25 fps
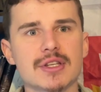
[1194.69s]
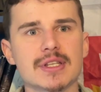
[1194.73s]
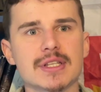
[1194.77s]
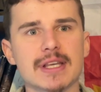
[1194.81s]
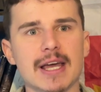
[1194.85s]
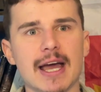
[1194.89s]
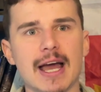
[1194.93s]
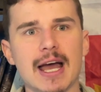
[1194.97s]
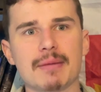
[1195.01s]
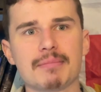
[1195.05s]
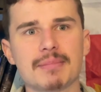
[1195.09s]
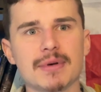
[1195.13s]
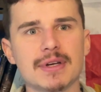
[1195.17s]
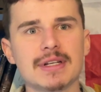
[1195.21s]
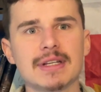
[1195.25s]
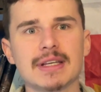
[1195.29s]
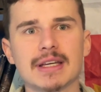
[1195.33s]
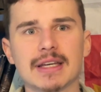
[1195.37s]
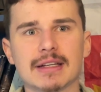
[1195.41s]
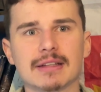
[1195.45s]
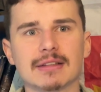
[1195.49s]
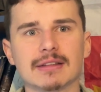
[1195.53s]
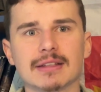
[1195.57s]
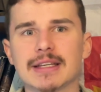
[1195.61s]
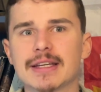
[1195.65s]
happen
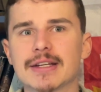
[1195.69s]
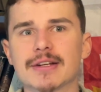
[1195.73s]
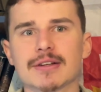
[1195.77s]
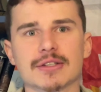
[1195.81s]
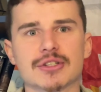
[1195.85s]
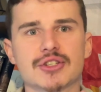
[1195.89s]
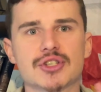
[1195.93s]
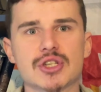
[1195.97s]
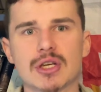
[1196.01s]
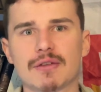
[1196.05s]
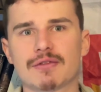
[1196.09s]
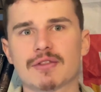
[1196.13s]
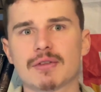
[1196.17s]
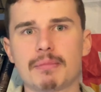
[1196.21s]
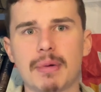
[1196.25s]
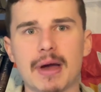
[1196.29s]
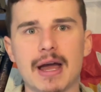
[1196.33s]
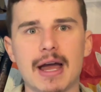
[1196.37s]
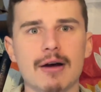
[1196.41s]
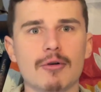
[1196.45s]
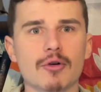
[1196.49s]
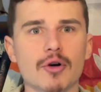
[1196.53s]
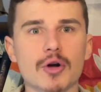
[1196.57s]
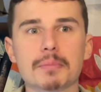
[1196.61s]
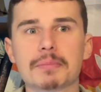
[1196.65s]
and leaders shift
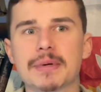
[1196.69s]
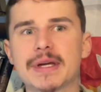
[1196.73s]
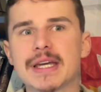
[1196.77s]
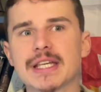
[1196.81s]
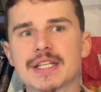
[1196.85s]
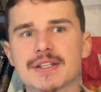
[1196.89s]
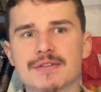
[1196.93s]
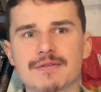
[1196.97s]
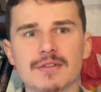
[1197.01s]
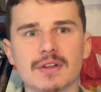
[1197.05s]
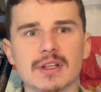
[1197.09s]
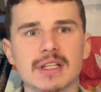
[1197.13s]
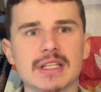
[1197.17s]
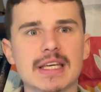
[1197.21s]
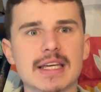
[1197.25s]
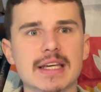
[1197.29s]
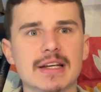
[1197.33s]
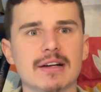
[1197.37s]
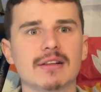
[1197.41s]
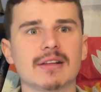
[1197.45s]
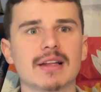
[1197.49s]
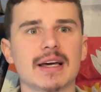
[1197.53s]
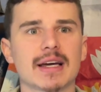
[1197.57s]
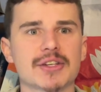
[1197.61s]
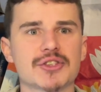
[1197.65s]
power peacefully in
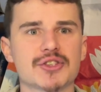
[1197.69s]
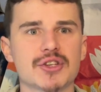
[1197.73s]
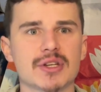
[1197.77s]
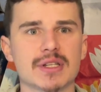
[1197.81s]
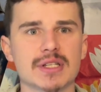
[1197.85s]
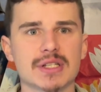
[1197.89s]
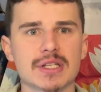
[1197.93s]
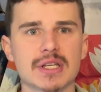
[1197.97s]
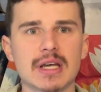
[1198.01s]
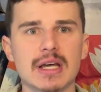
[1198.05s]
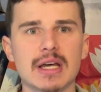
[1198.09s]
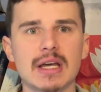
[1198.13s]
elections